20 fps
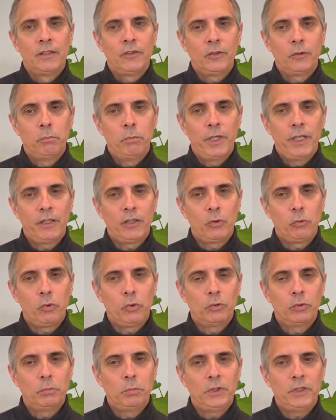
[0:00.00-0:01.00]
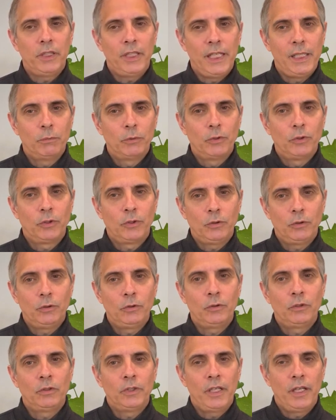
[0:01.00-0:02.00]
the better we will be able
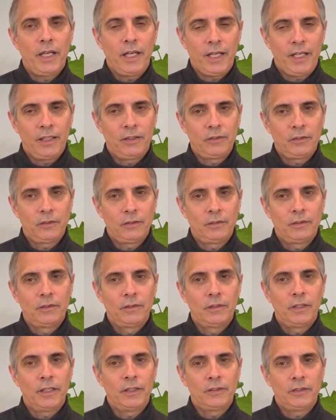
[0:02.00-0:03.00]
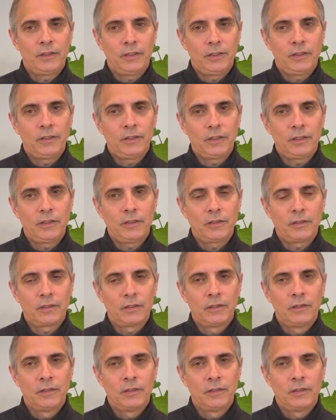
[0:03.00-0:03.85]
to handle our tinnitus.